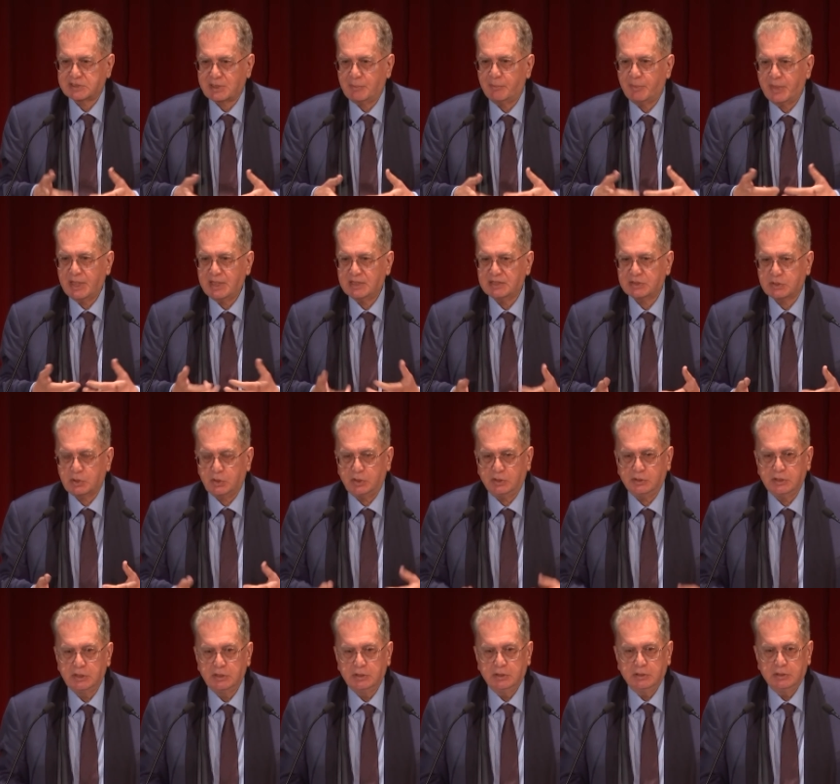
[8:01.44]
are based
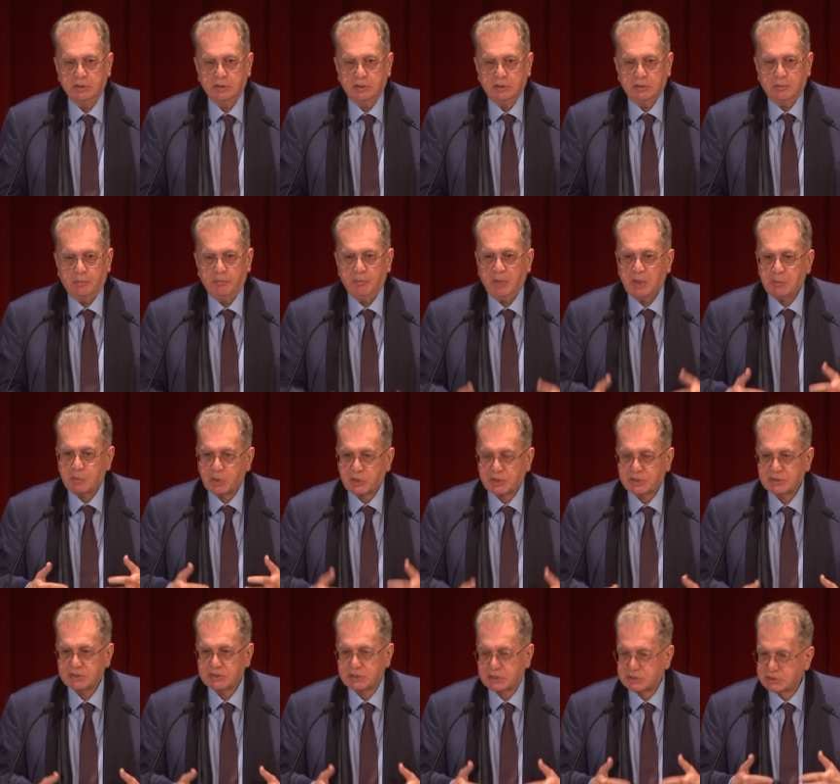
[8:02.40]
on
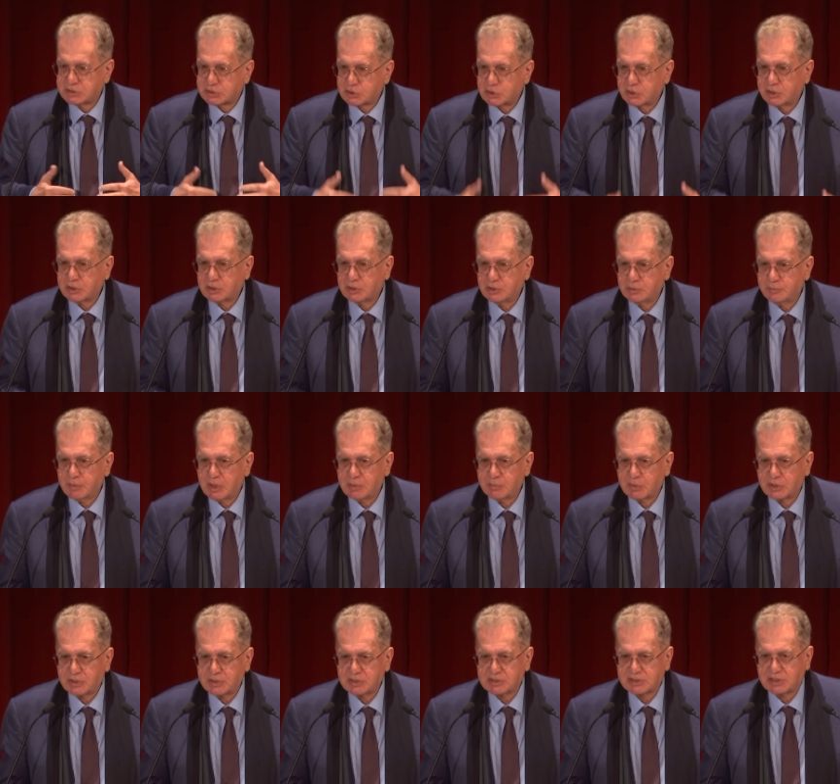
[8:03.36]
memories, historical
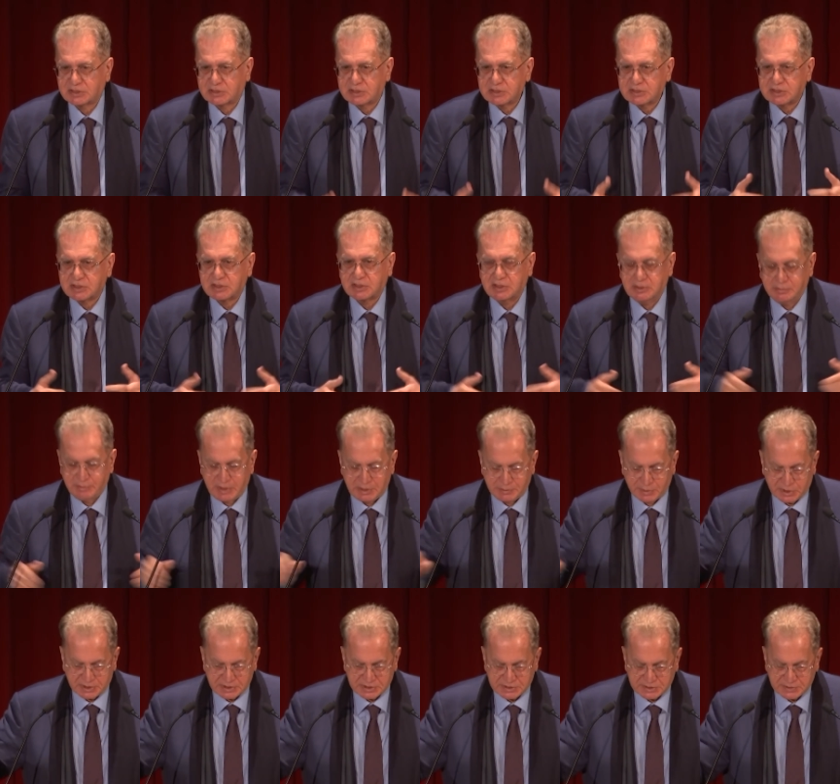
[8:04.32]
memories, artistical
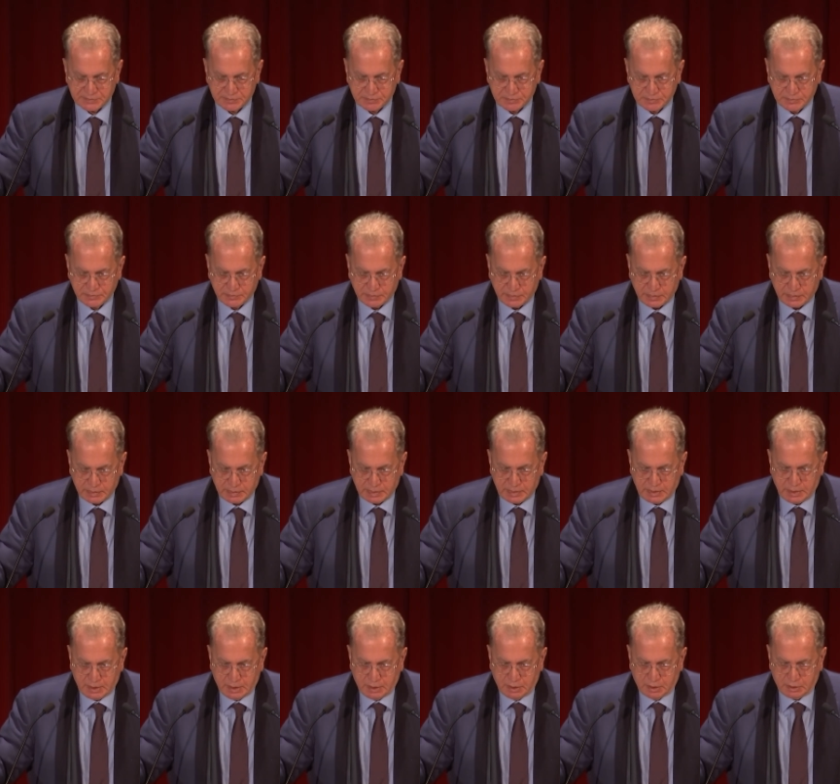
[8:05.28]
memories,
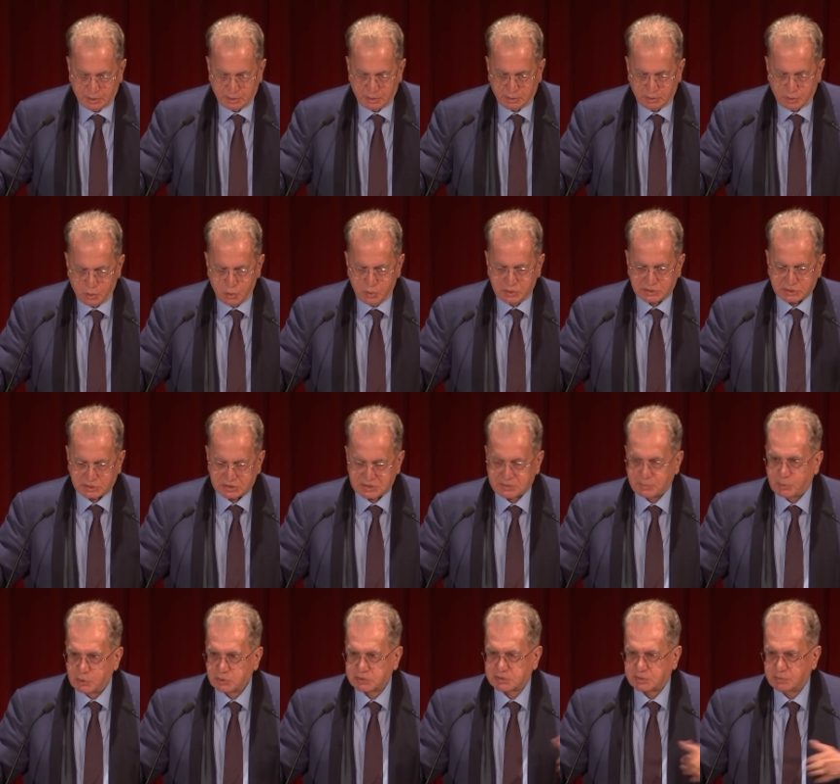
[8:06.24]
who is
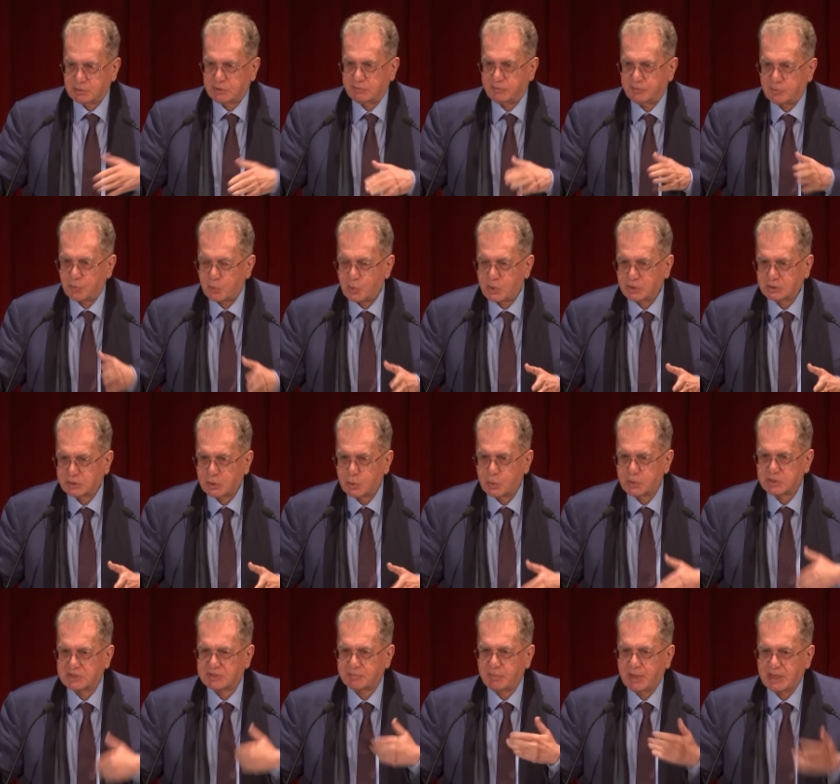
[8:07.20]
responsible for what,
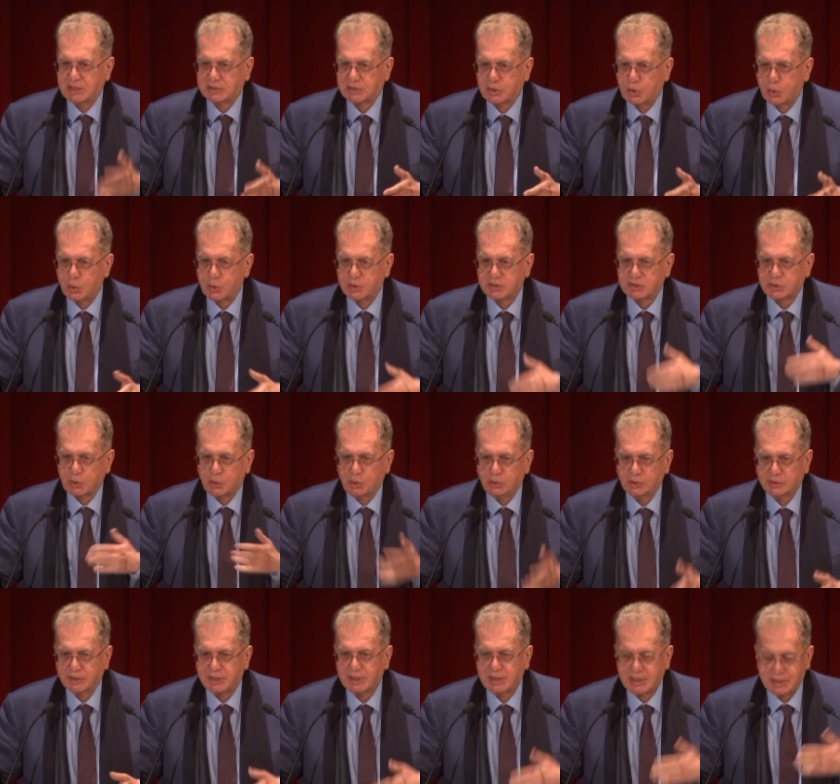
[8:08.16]
who is better, who is
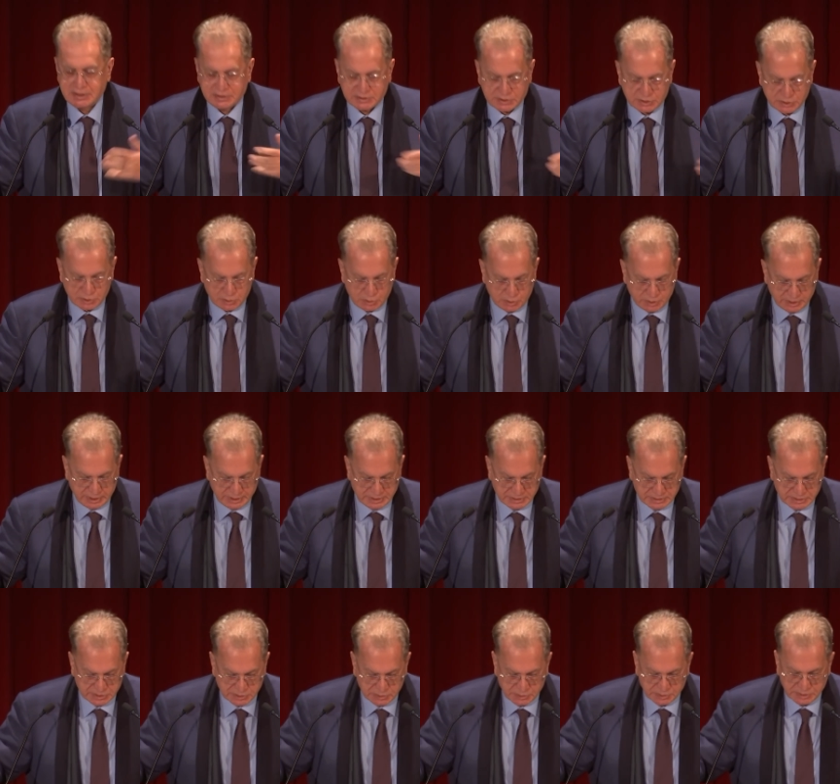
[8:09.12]
older, and so on,
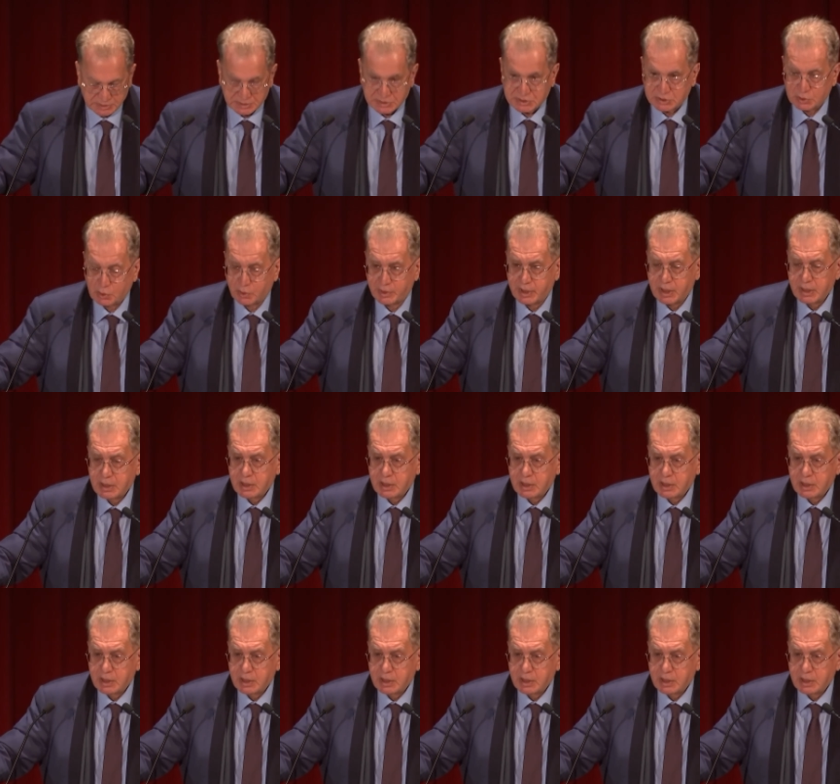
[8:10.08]
and so on, and so on.